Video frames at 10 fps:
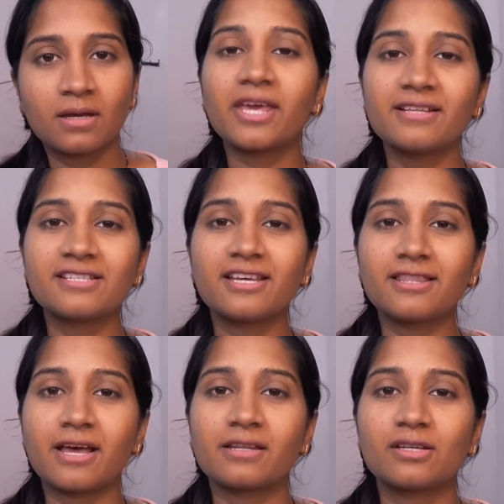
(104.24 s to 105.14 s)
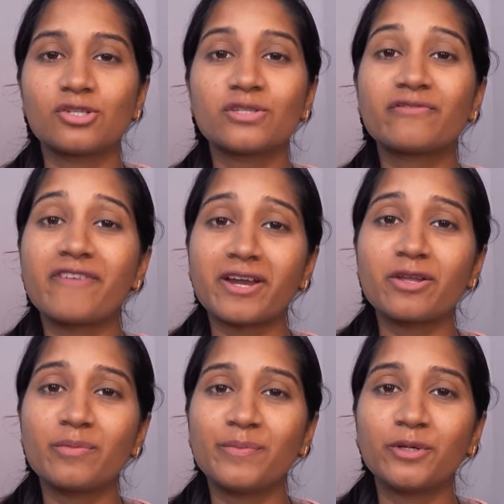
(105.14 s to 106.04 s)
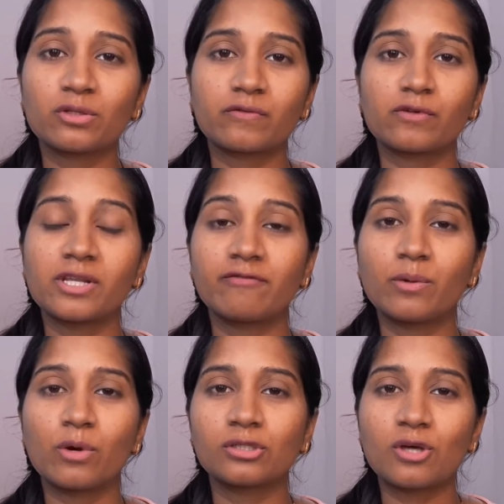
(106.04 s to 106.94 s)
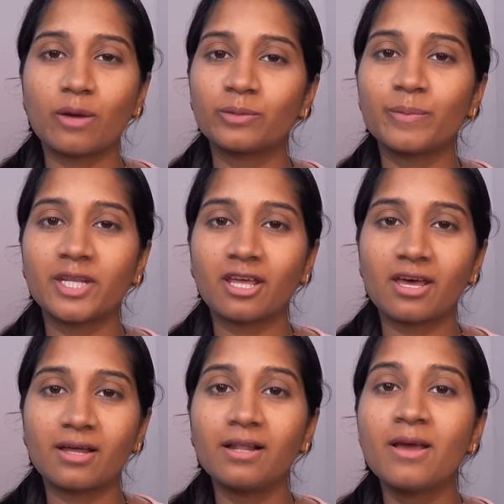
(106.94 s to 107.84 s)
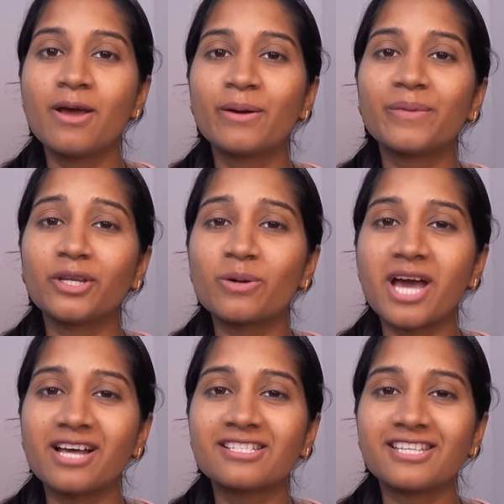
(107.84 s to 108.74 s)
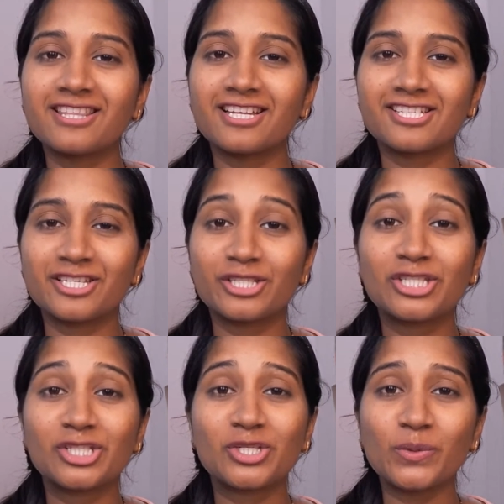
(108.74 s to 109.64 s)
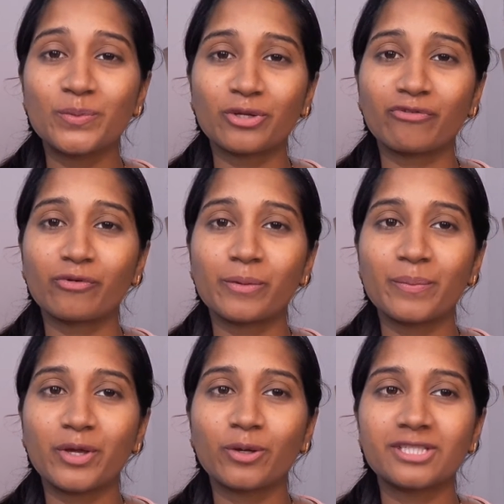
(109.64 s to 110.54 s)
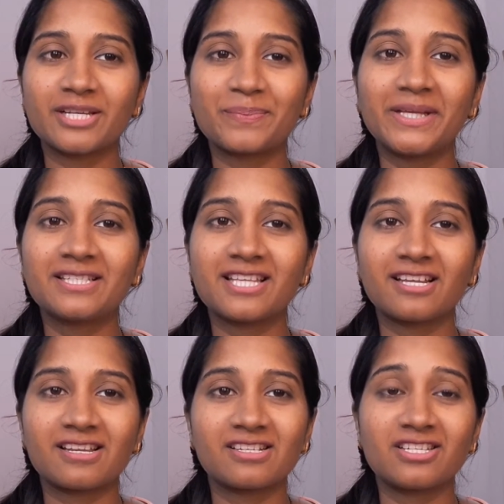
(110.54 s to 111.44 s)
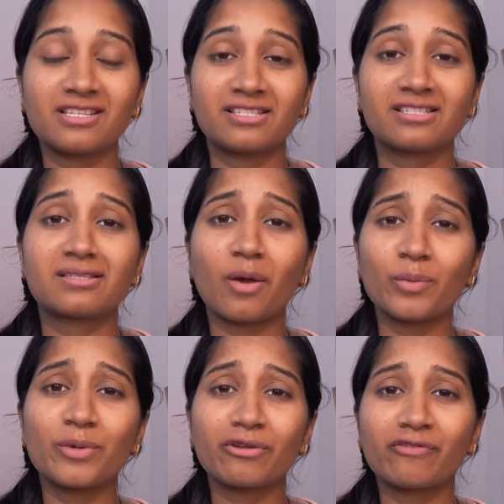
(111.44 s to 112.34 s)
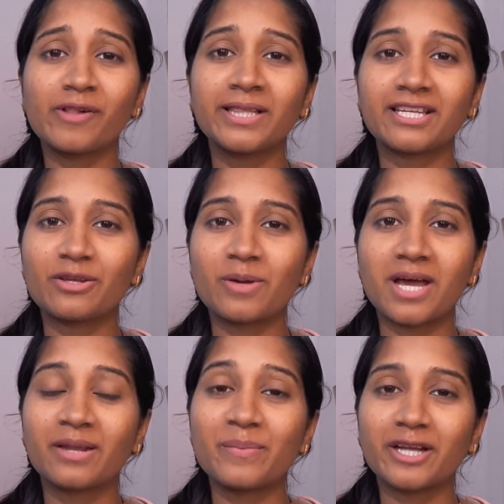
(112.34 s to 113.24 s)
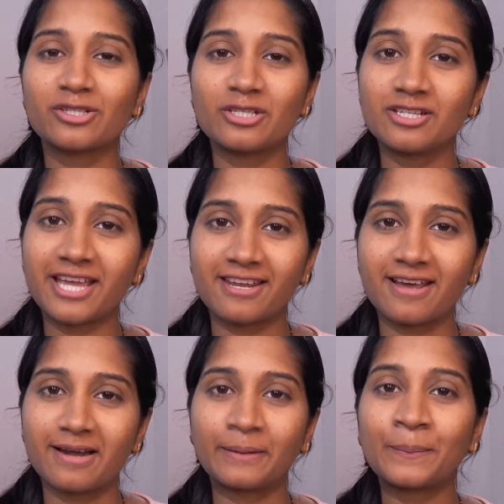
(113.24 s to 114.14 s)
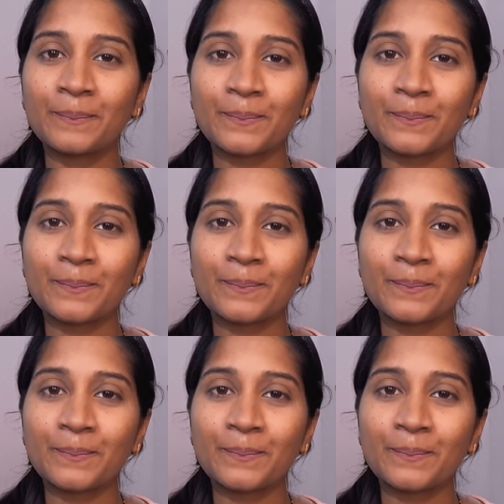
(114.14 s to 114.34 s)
You can say that she's very beautiful if you want to compliment a girl, but you can't say that she's too beautiful, because it means that she's so beautiful that you can't bear to look at her.